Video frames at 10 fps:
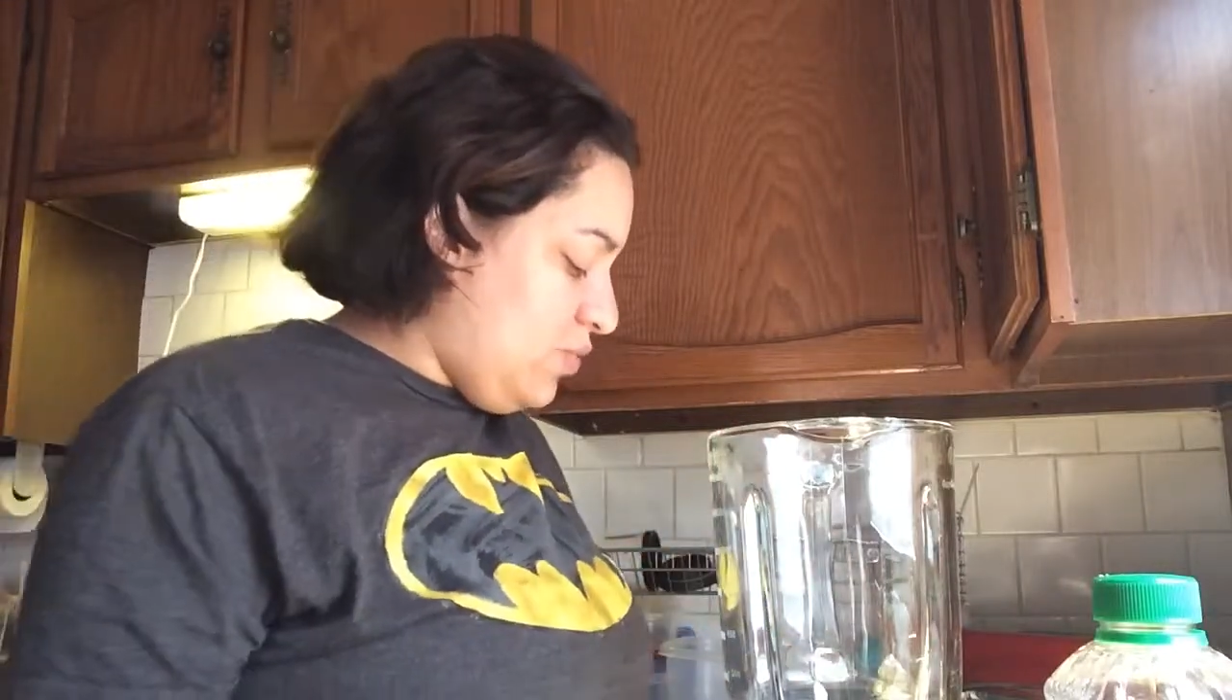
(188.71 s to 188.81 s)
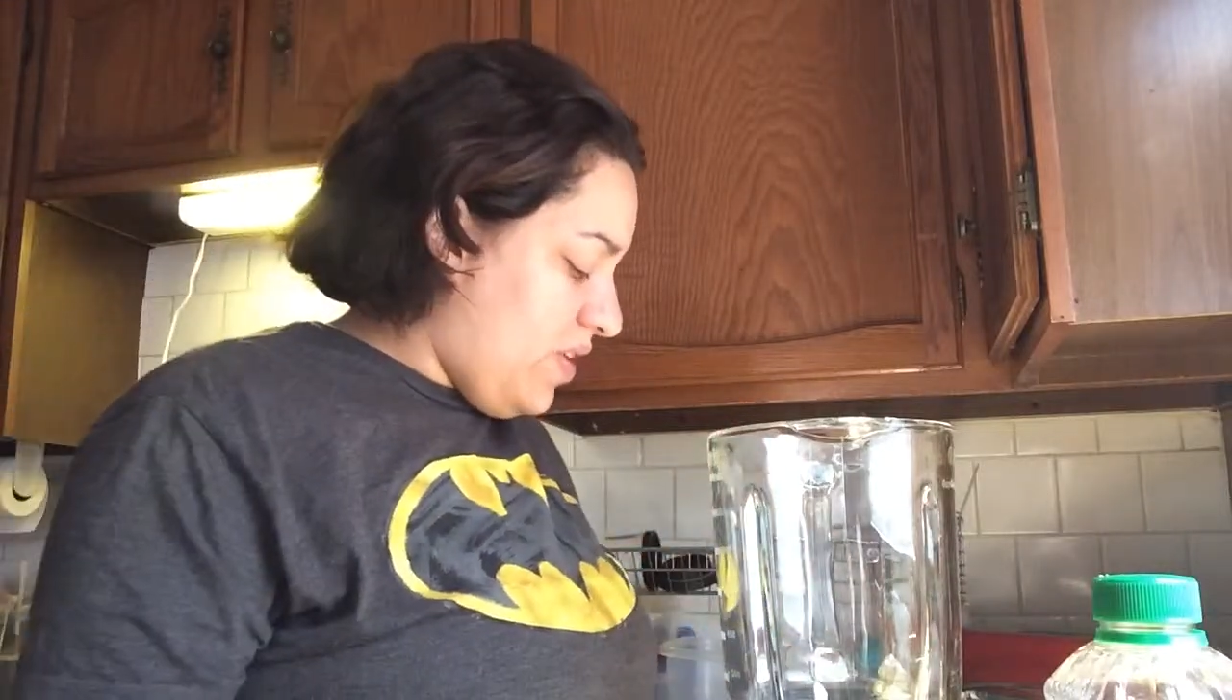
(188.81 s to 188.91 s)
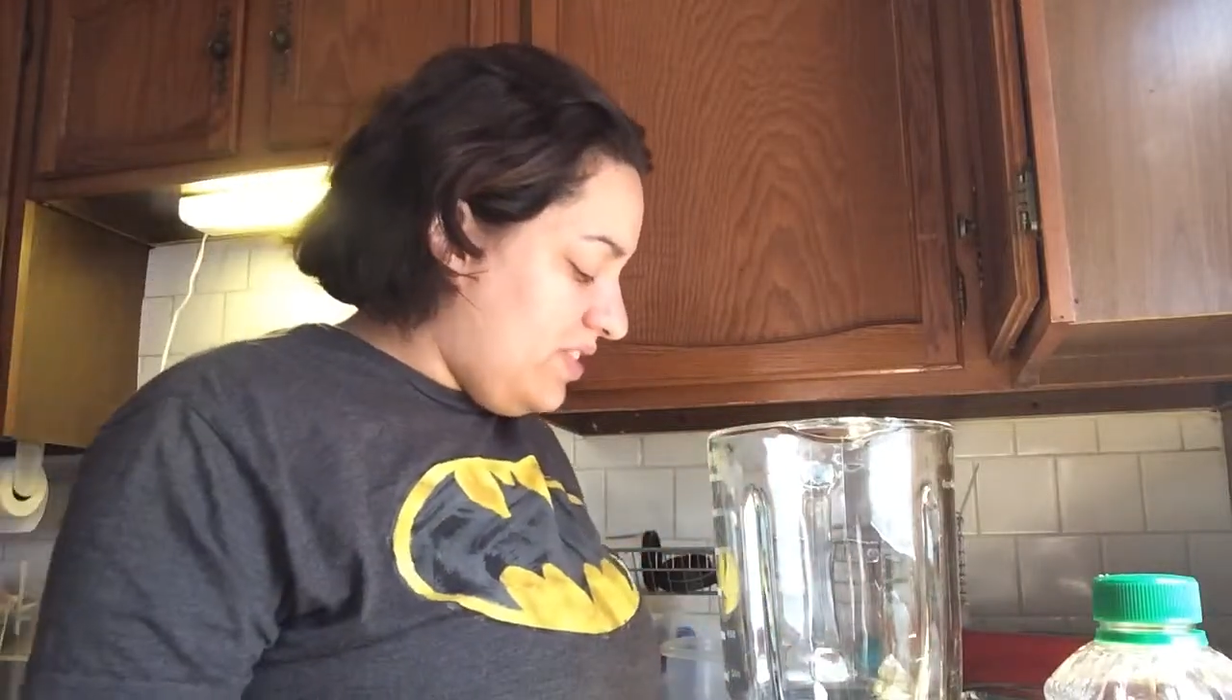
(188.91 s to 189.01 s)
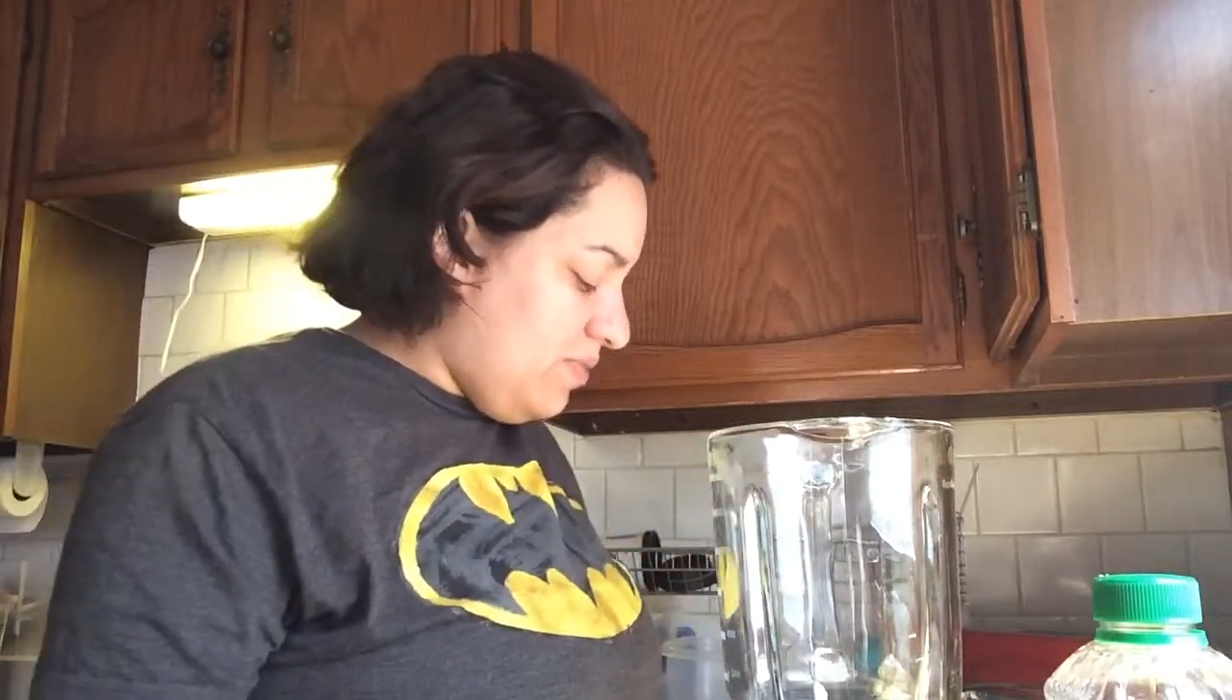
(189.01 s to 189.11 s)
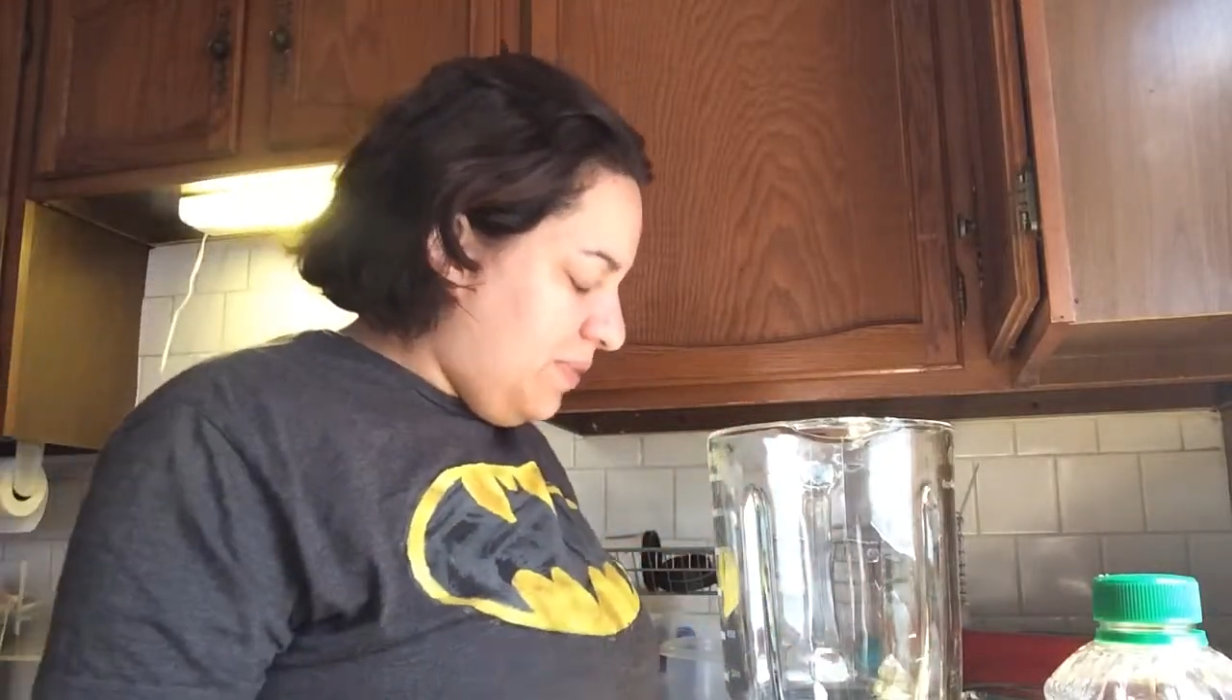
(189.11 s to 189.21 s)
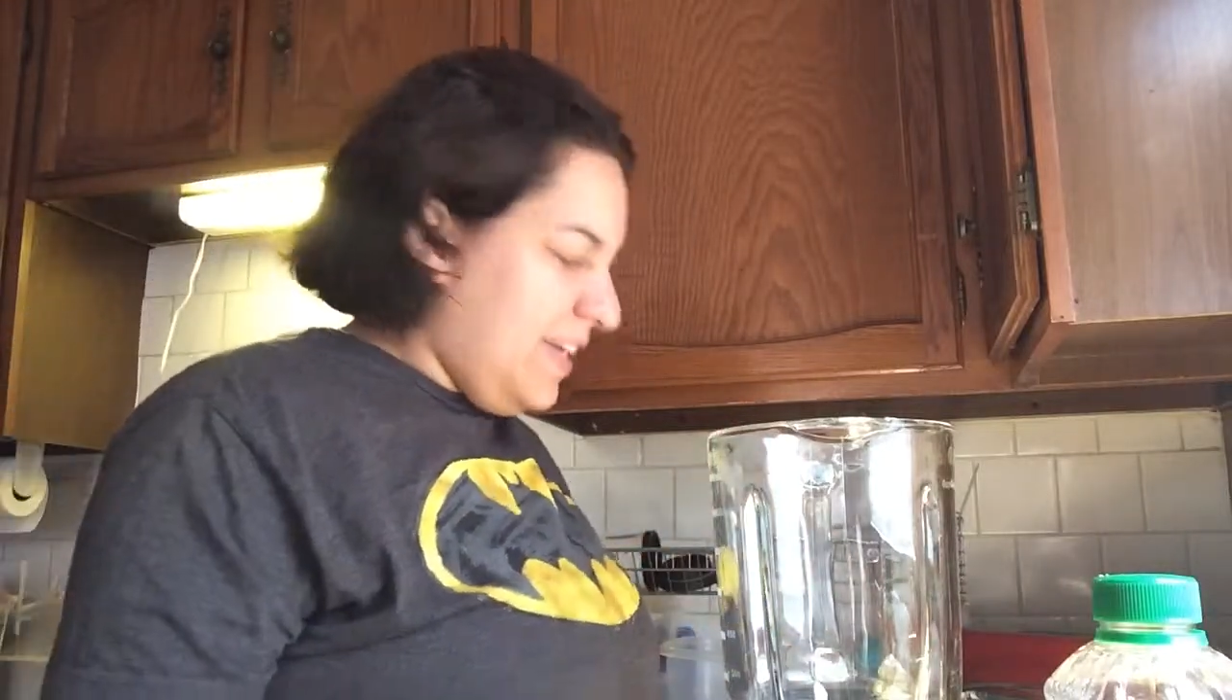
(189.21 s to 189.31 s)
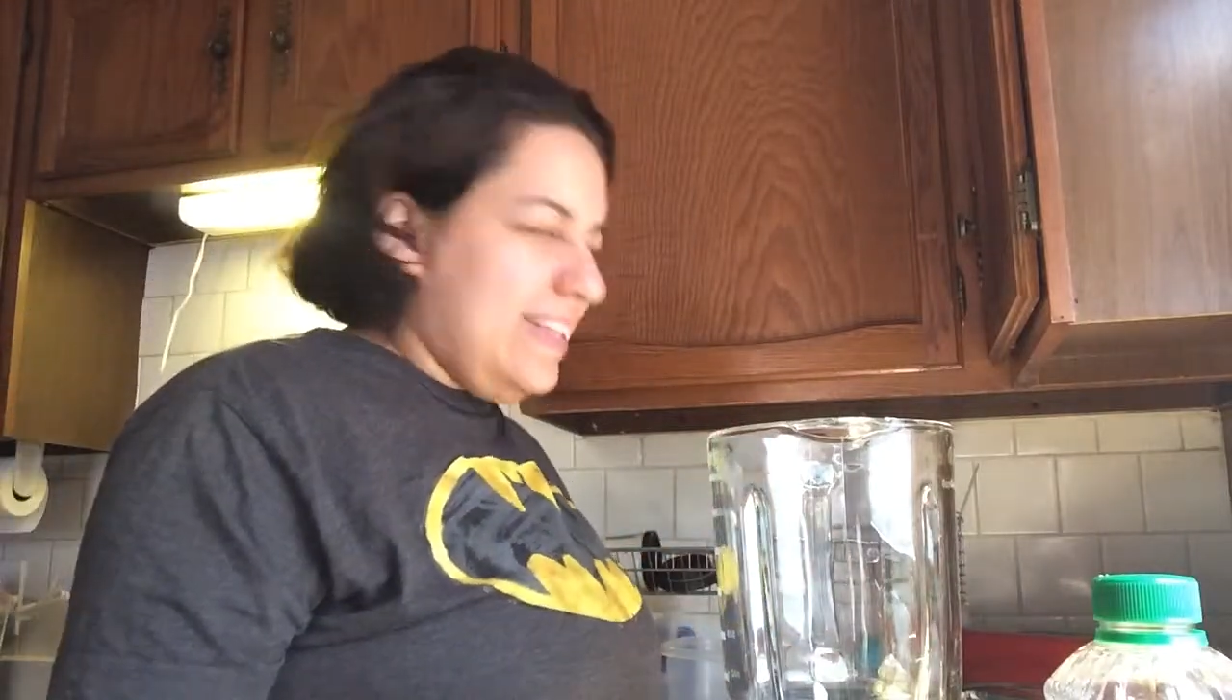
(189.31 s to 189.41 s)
recipe